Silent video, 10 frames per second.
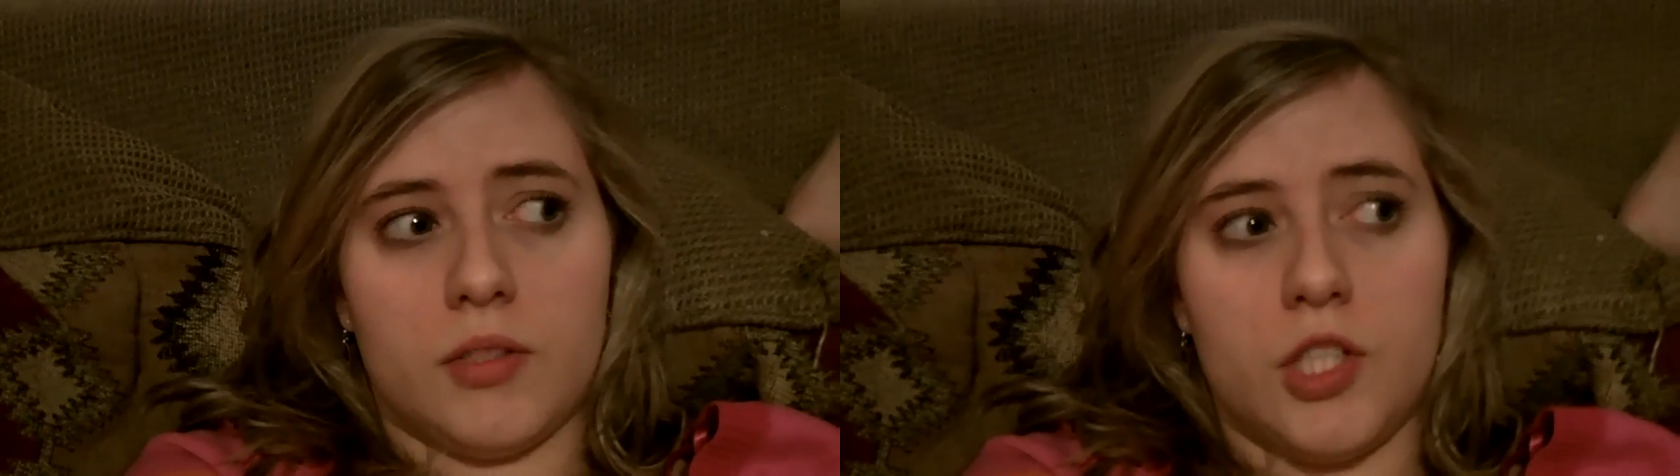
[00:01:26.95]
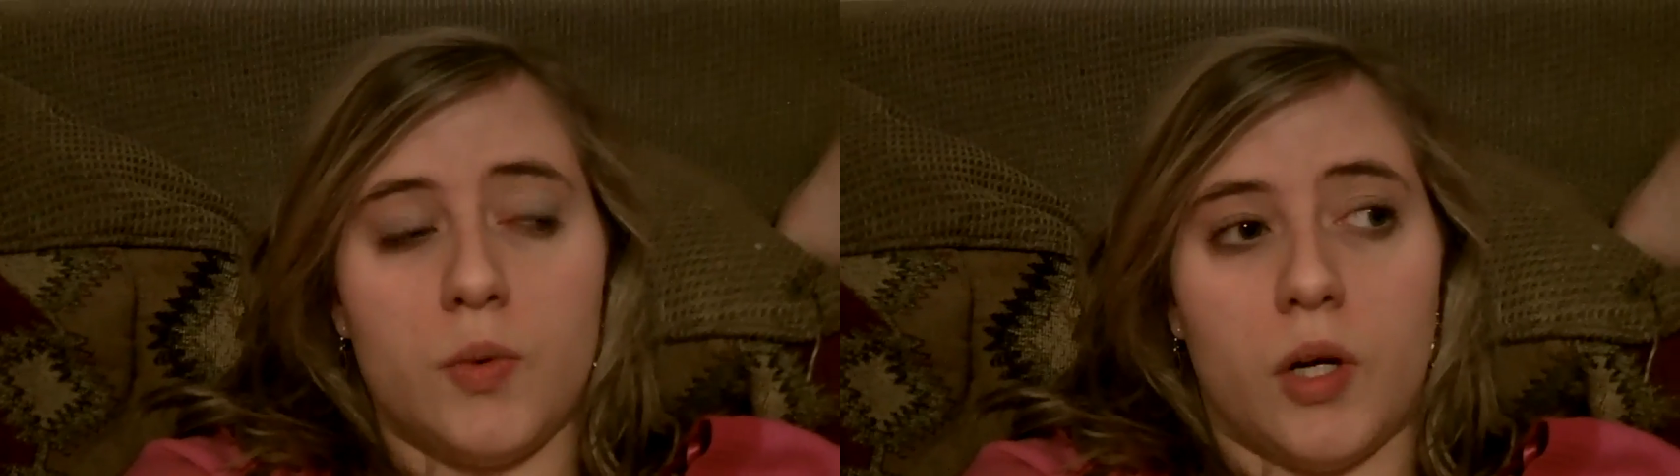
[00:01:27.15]

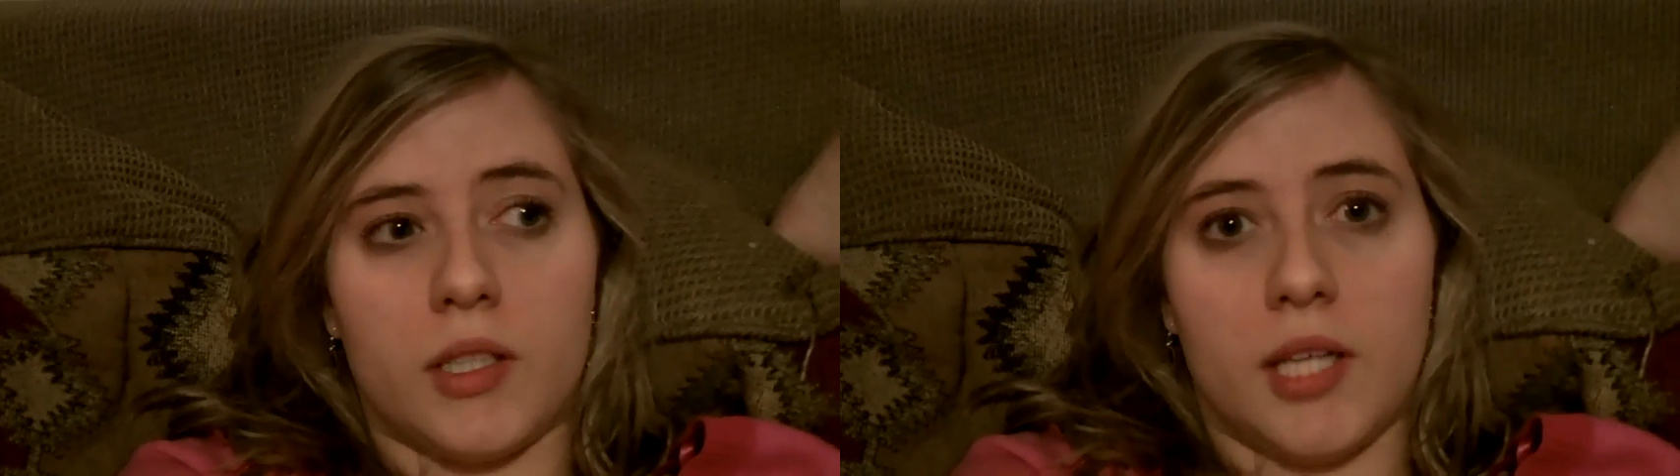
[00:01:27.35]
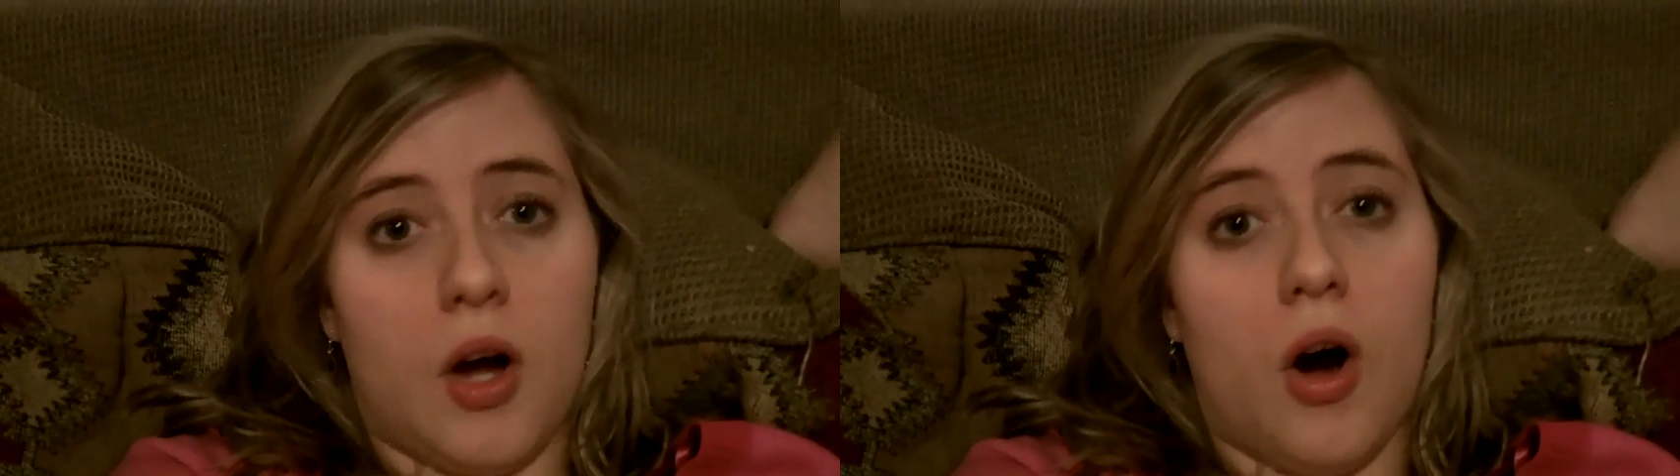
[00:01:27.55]
she
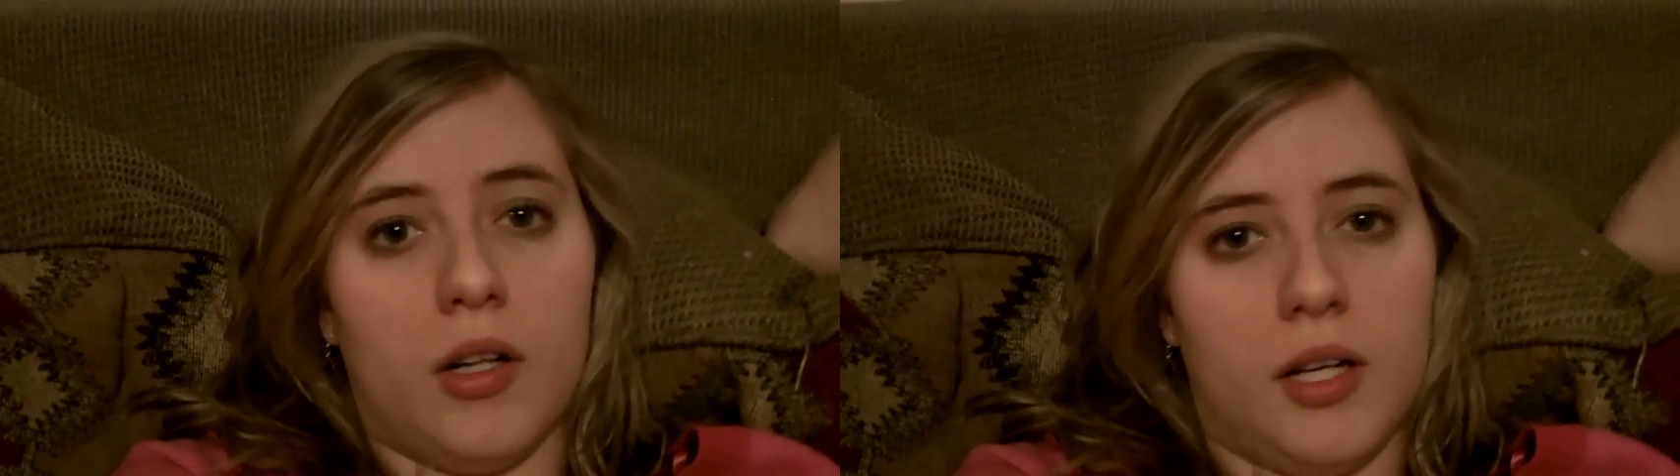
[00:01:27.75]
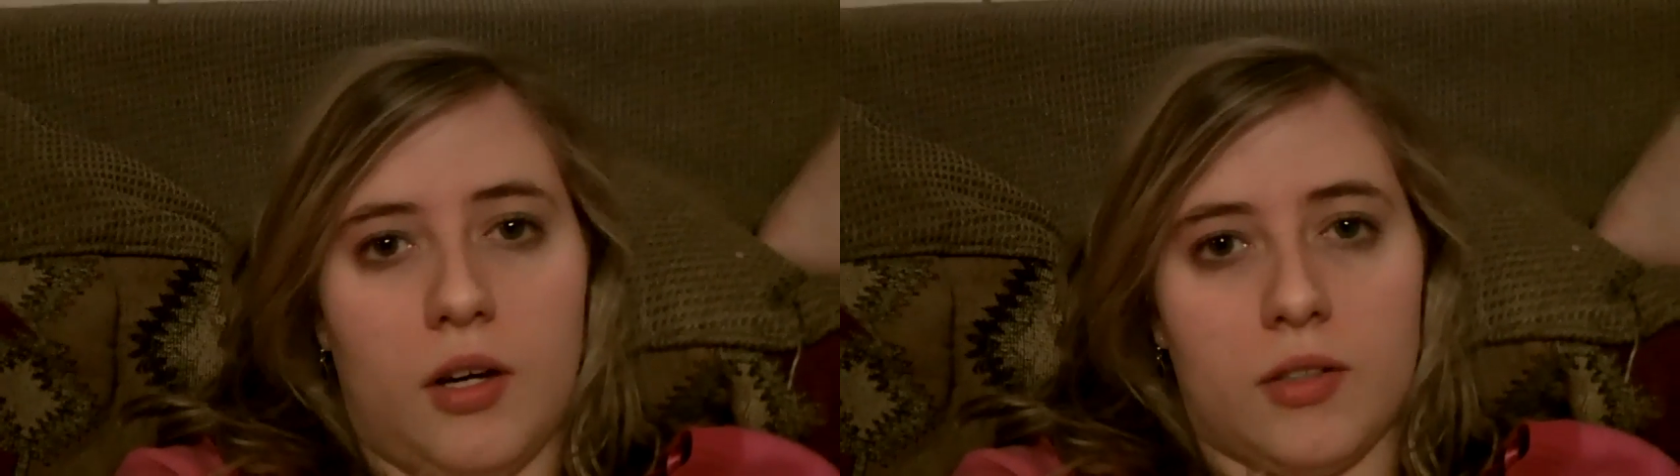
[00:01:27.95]
worked like
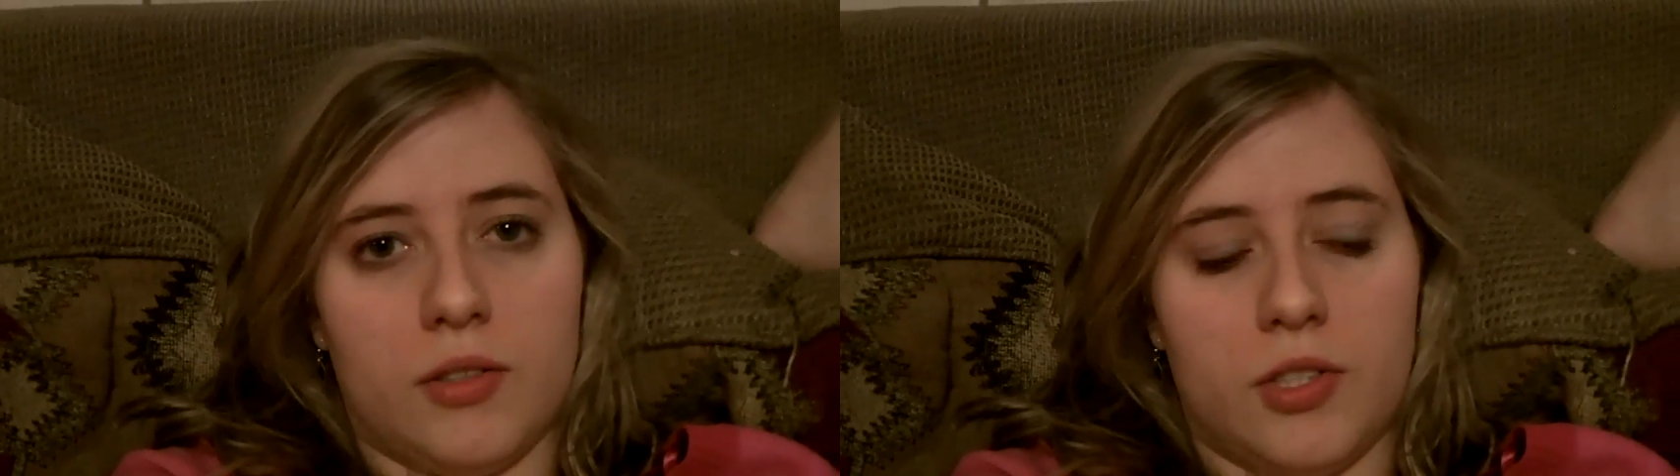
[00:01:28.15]
all day long,